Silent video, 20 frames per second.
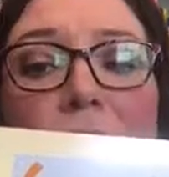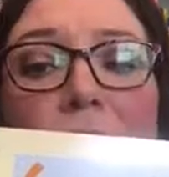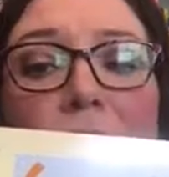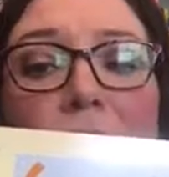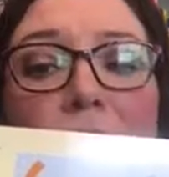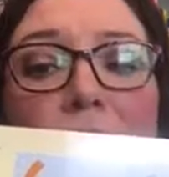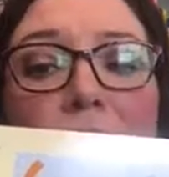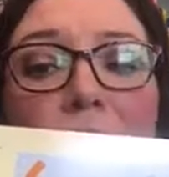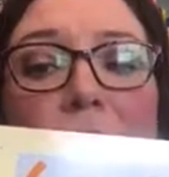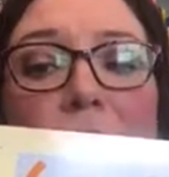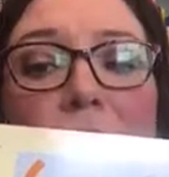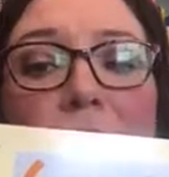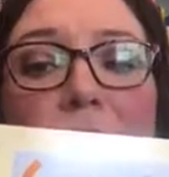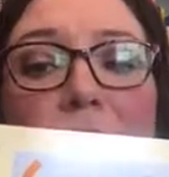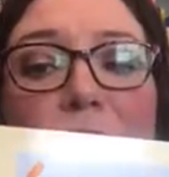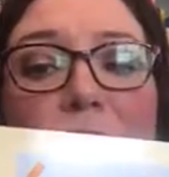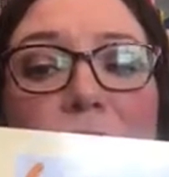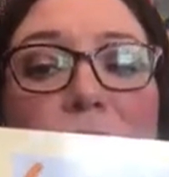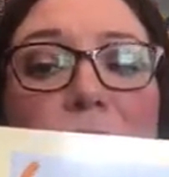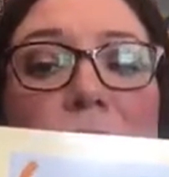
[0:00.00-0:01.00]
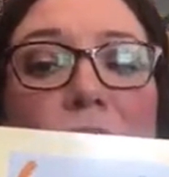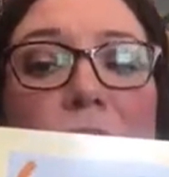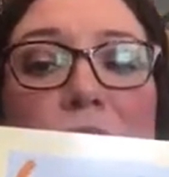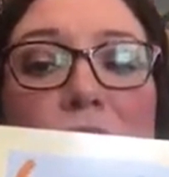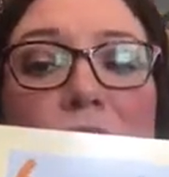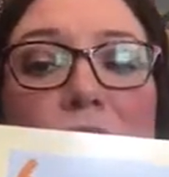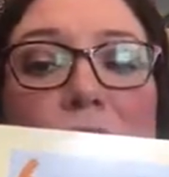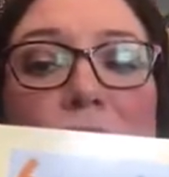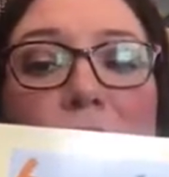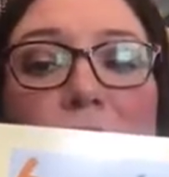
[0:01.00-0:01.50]
So you can count the
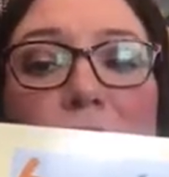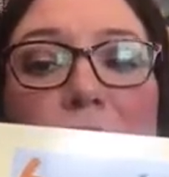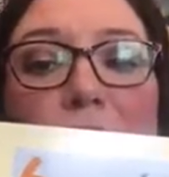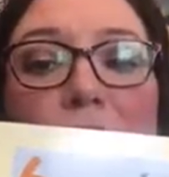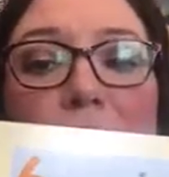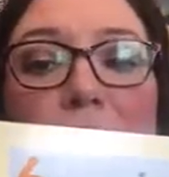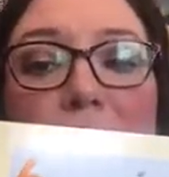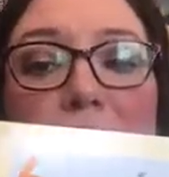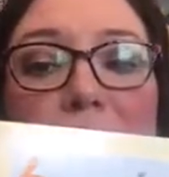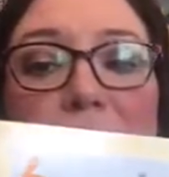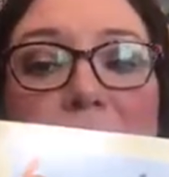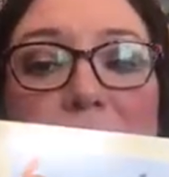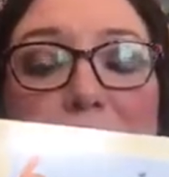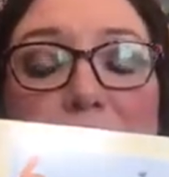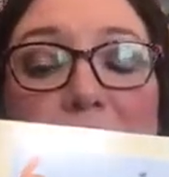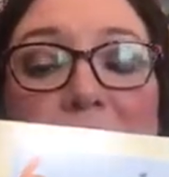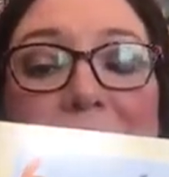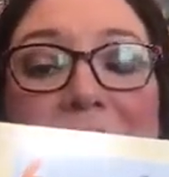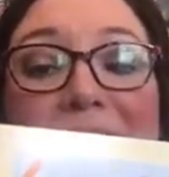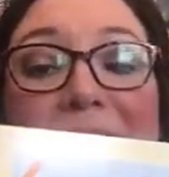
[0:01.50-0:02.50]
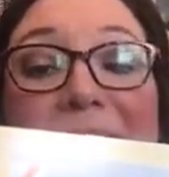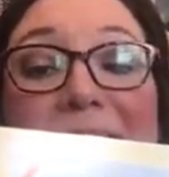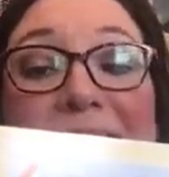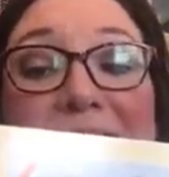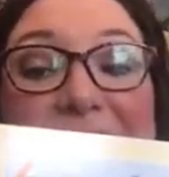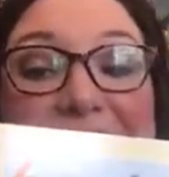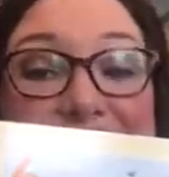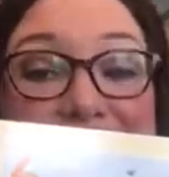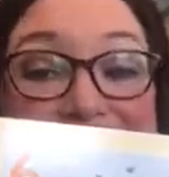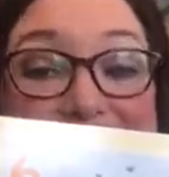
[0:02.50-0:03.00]
dogs or you can count the spots
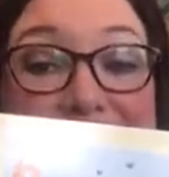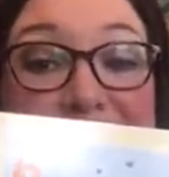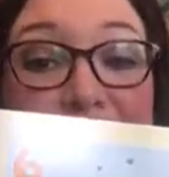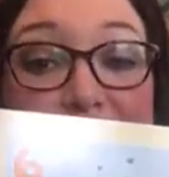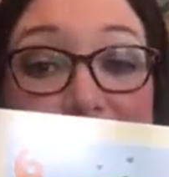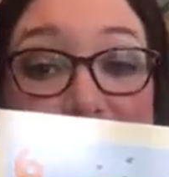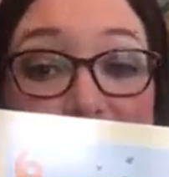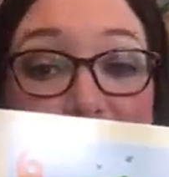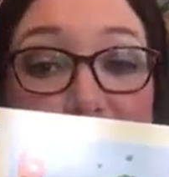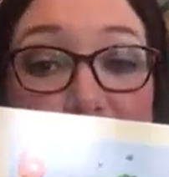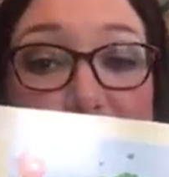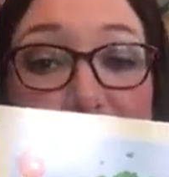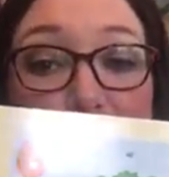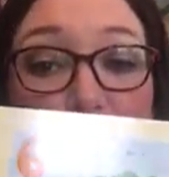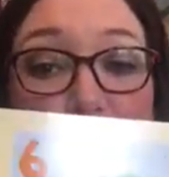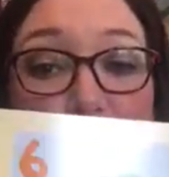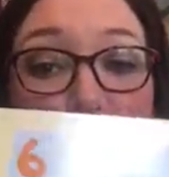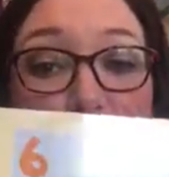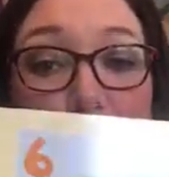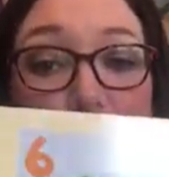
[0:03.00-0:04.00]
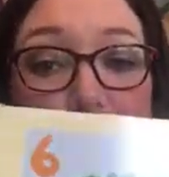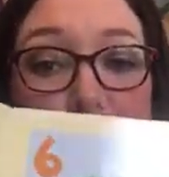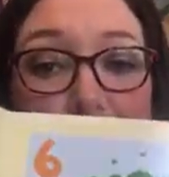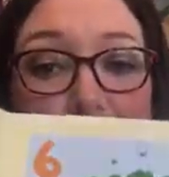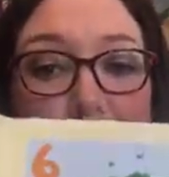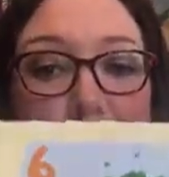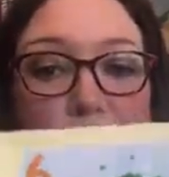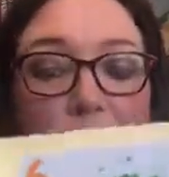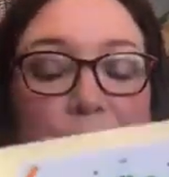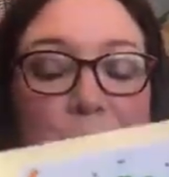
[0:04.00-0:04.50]
and see the visual
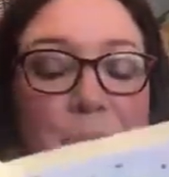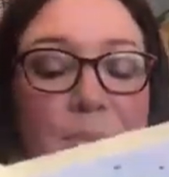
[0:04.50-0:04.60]
number.